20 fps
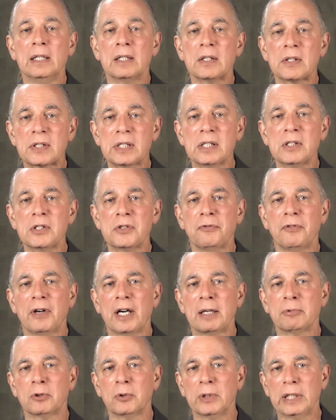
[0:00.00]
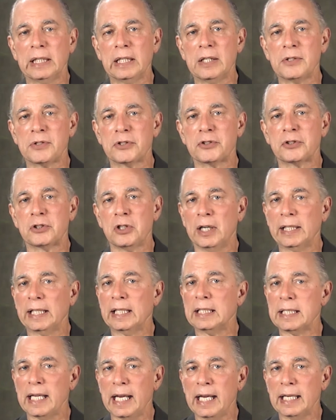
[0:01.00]
Since Fibro-Ease is
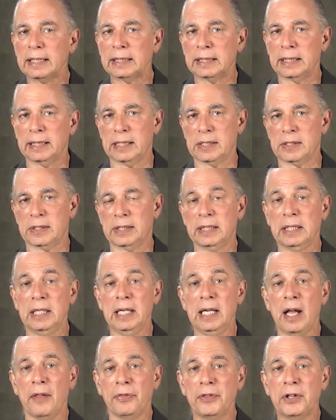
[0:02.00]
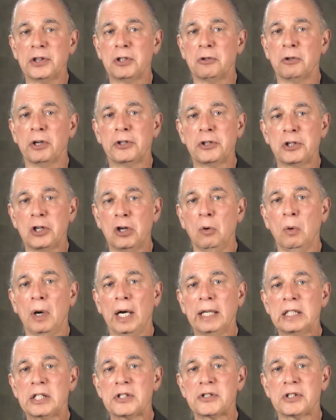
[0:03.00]
non-antagonizing, then there are no
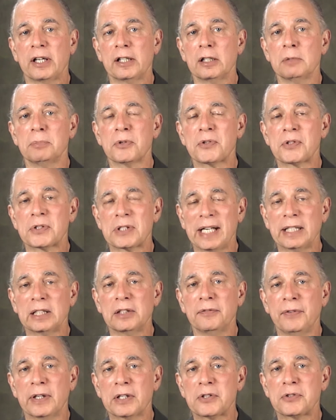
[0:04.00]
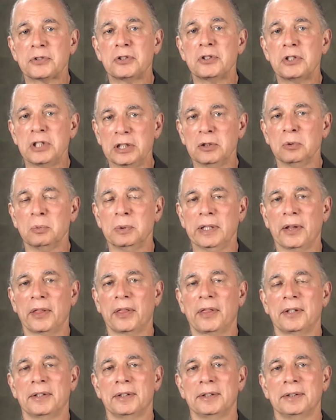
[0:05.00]
undesirable side effects to deal
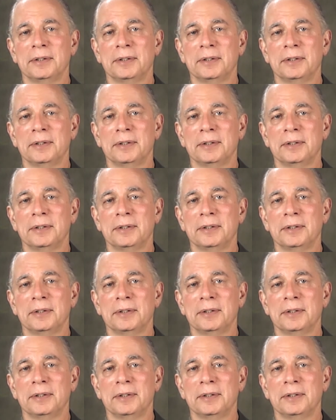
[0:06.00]
with.